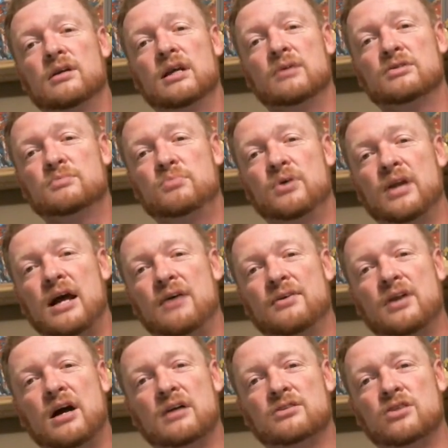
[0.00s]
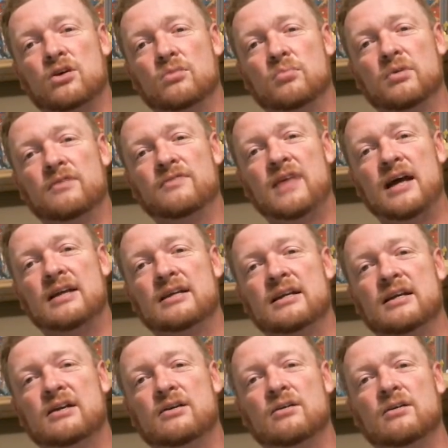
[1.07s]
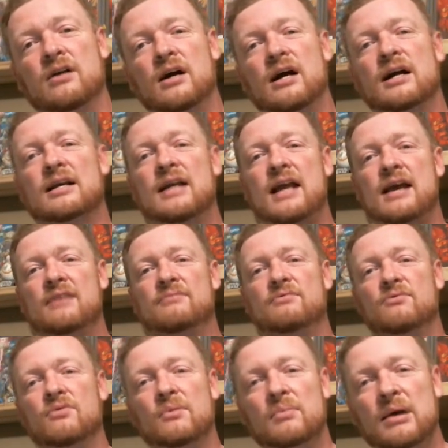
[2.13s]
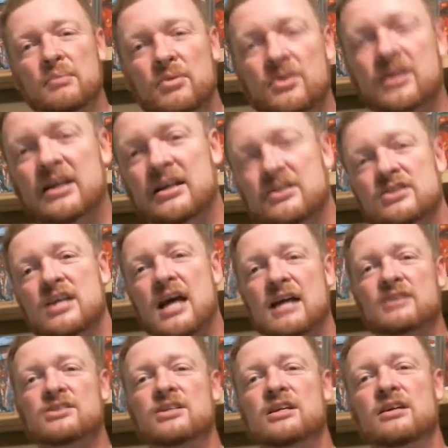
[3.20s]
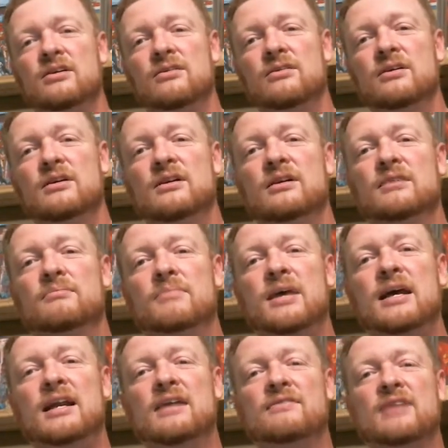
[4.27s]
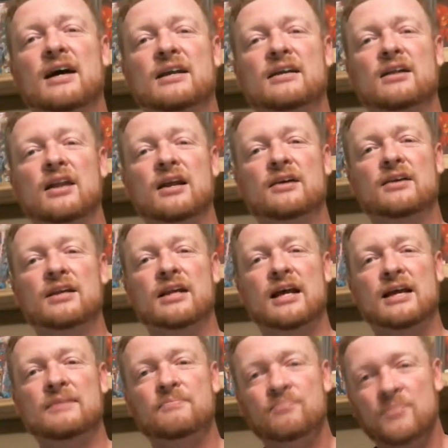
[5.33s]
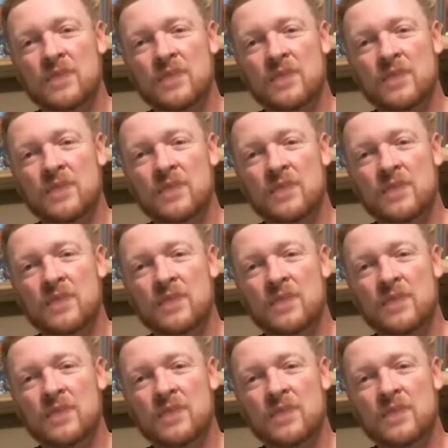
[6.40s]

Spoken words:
It was put out in October of that year. I can't remember the exact year. Man, I've got a glare today.